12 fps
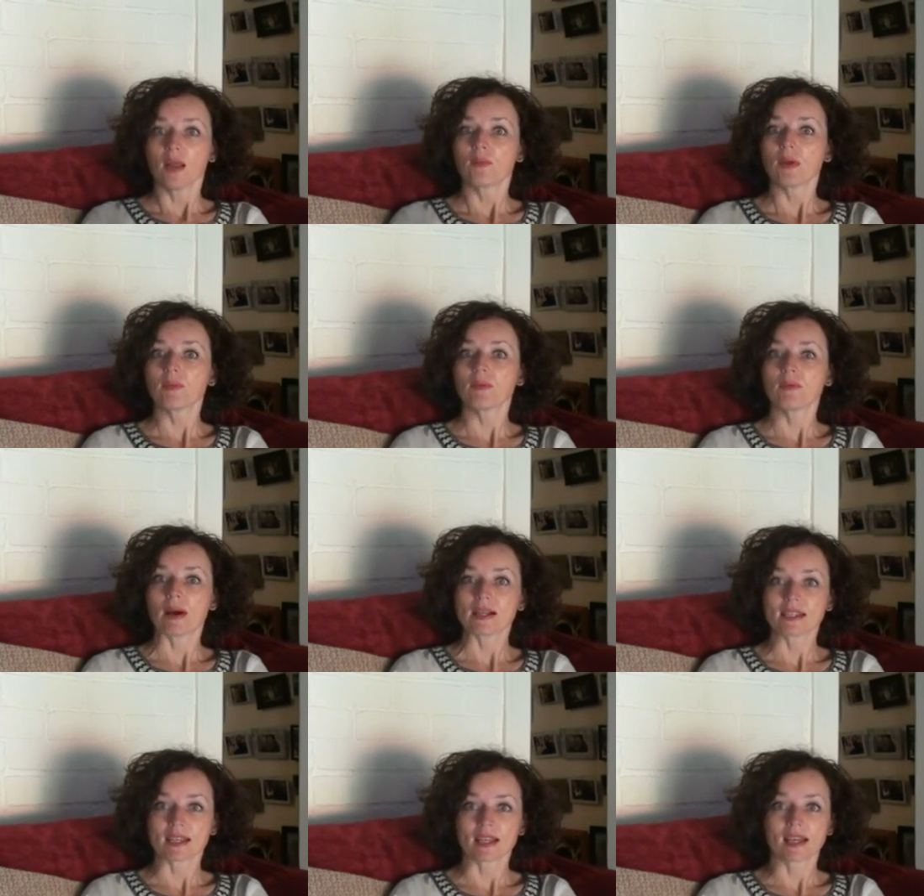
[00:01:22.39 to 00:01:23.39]
People might
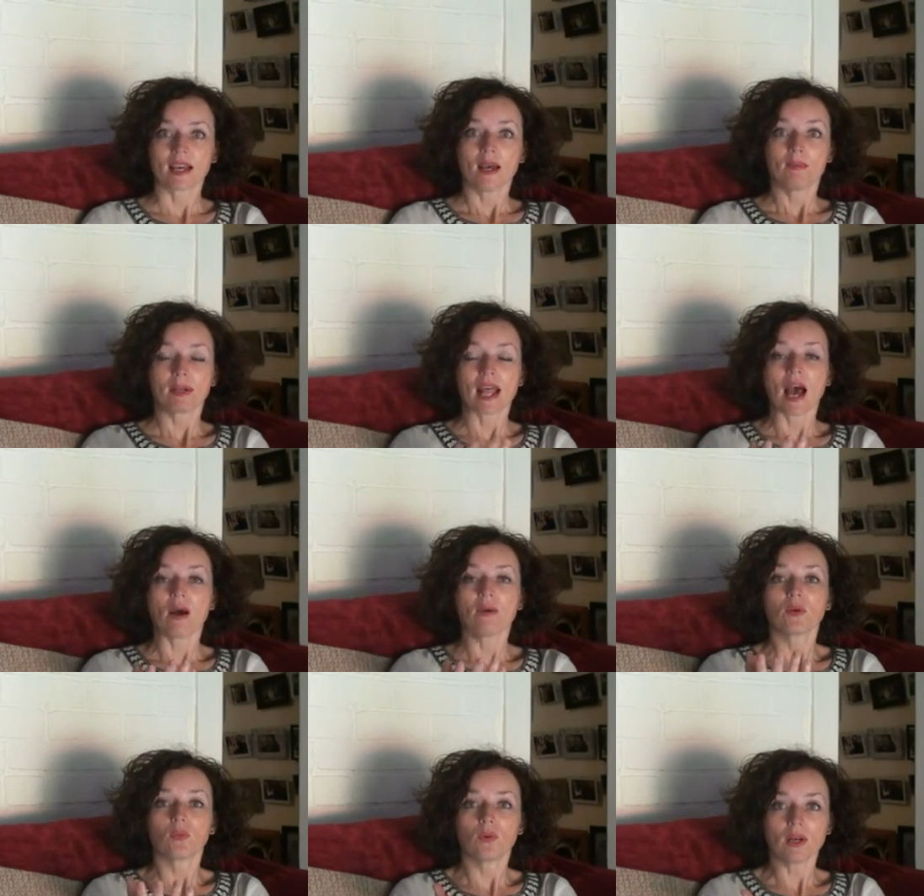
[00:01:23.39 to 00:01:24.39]
think, but how in
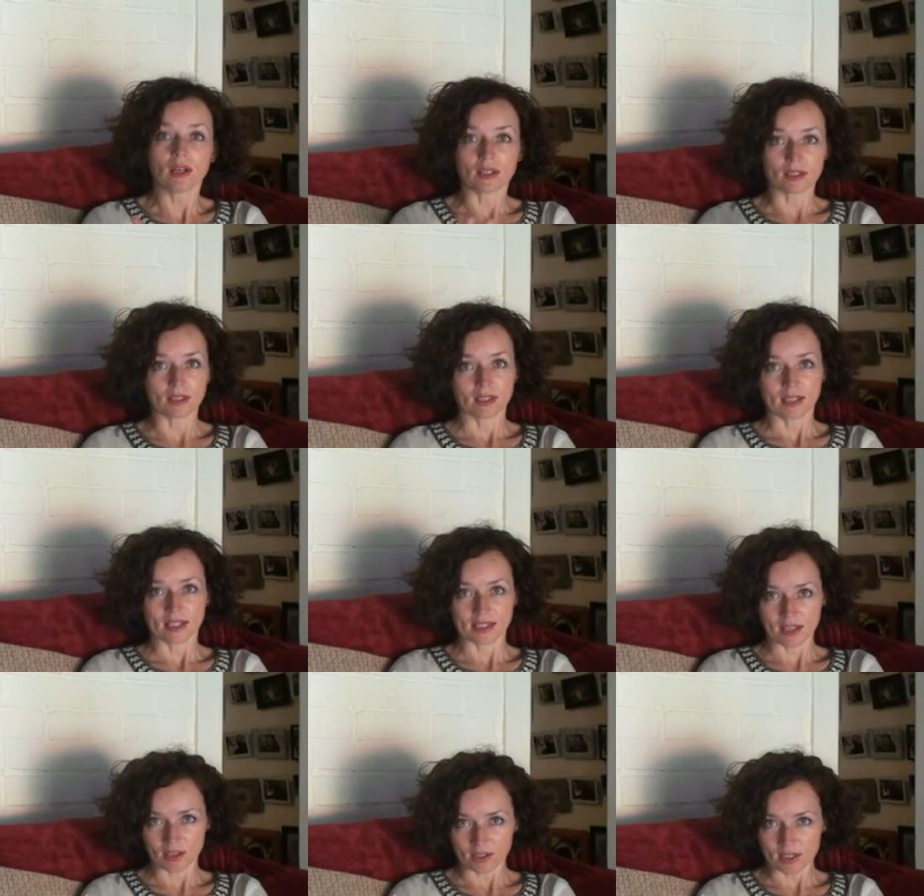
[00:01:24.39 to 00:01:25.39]
the world is
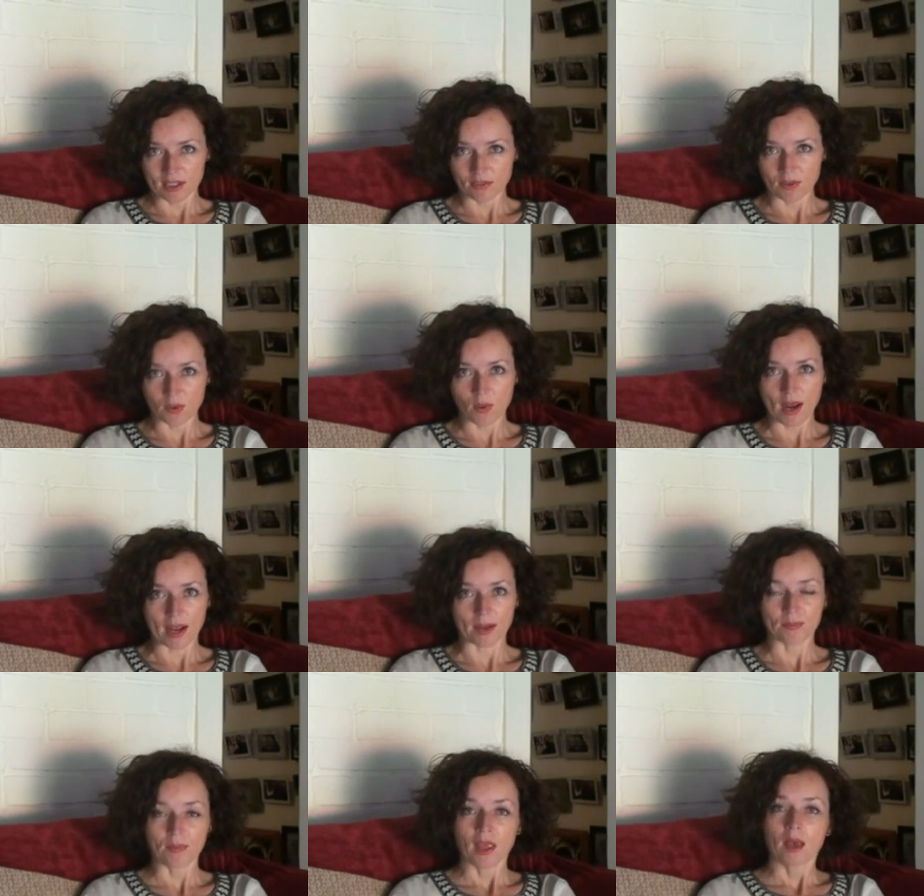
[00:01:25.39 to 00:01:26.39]
there not a different way?